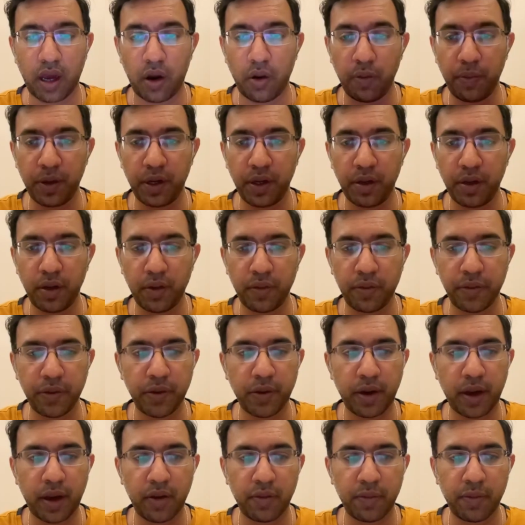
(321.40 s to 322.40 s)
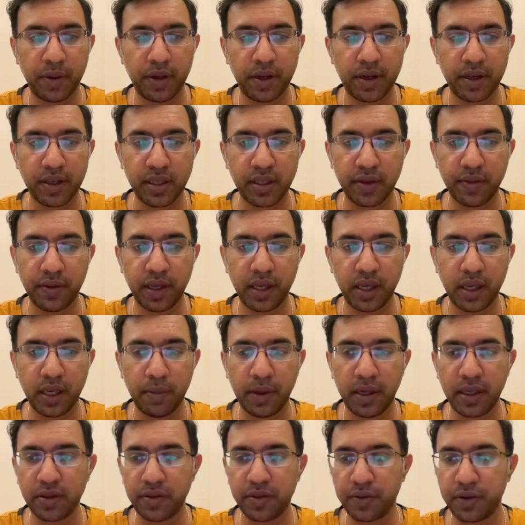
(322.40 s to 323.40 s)
how many of you have been receiving
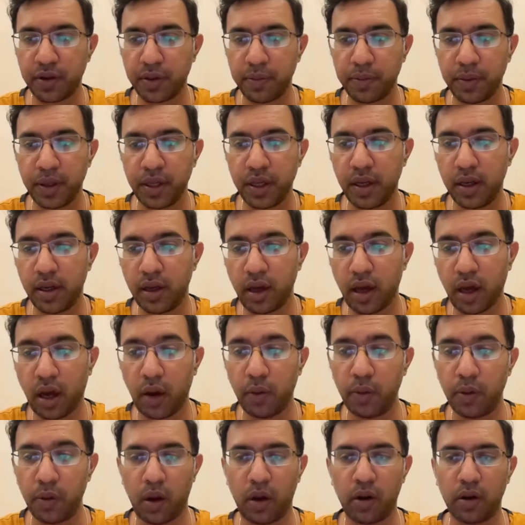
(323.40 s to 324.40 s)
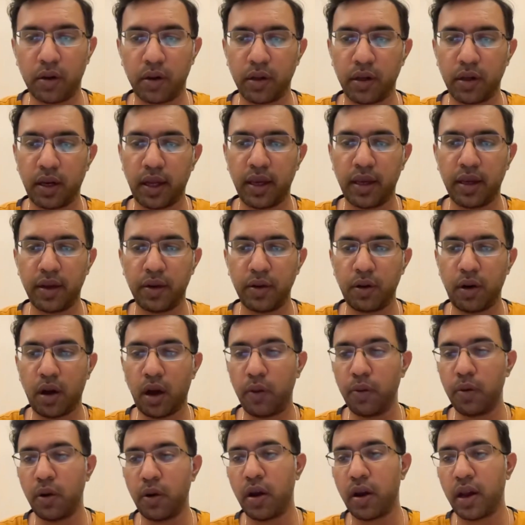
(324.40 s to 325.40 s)
emails from me? How long? Like,
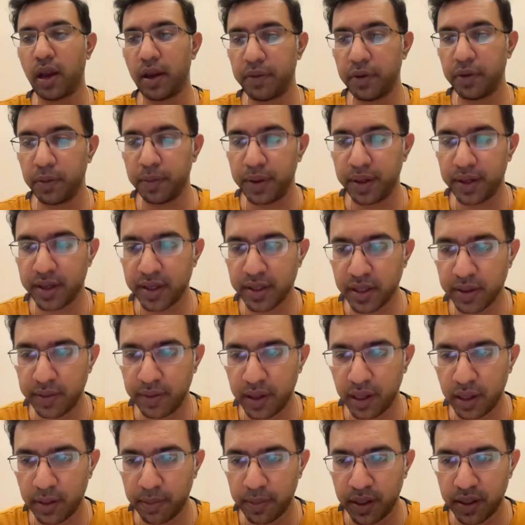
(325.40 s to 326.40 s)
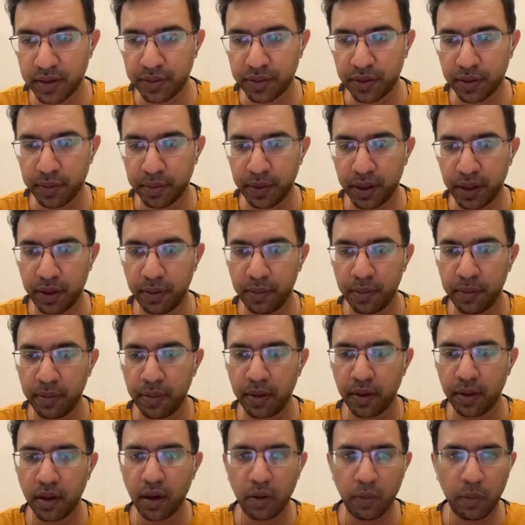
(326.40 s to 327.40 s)
how long have you been receiving emails from me?
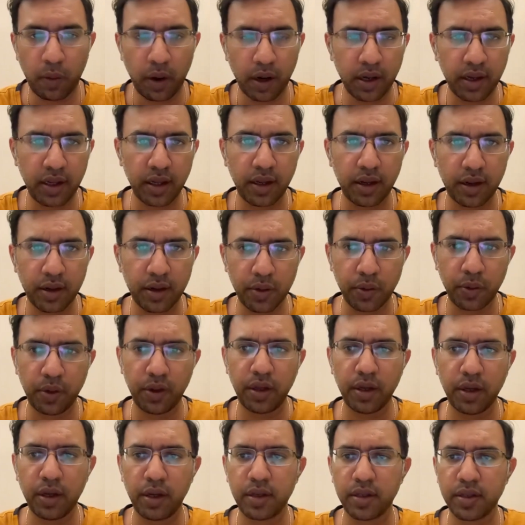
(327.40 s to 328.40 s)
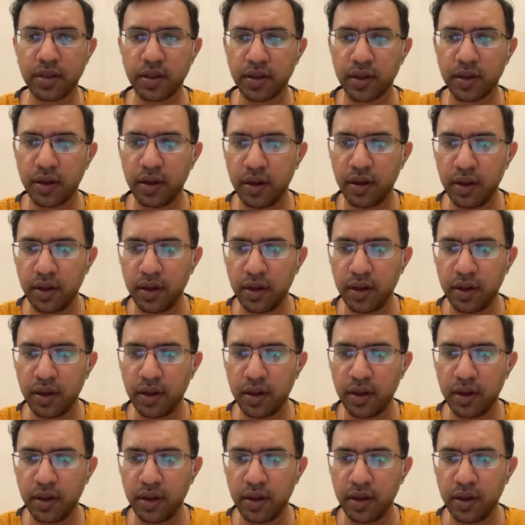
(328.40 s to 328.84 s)
1 year, 2 years?